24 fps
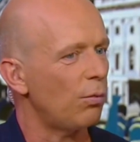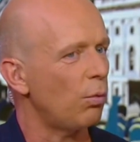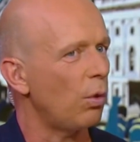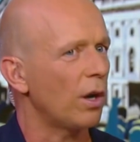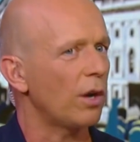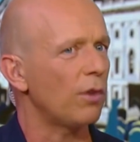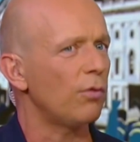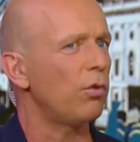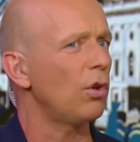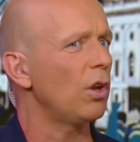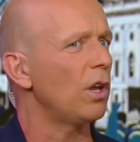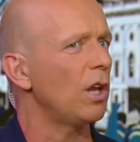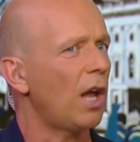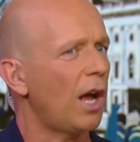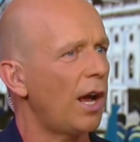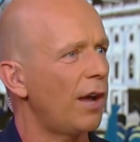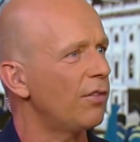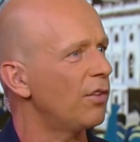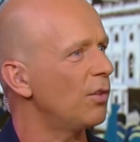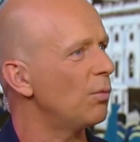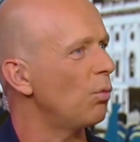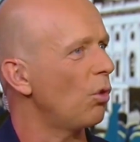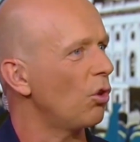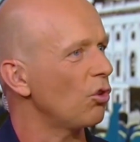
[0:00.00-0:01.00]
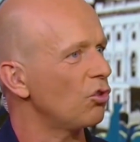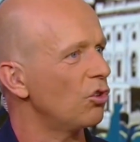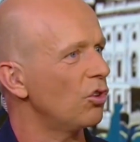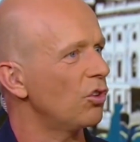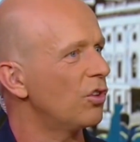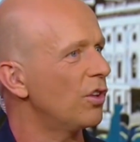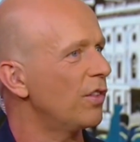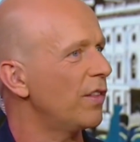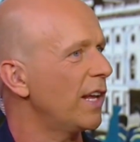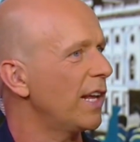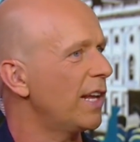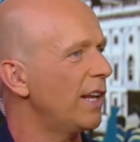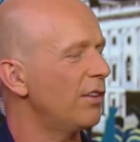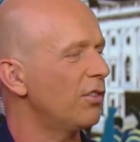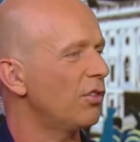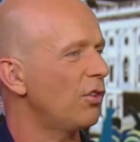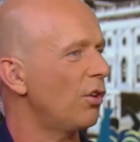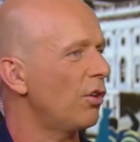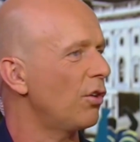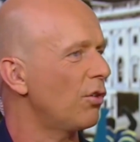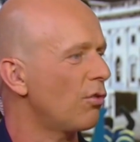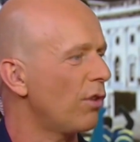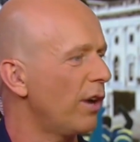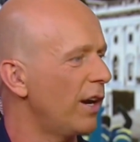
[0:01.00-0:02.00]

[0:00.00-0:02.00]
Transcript: have wonderful lives in Washington. Their kids go to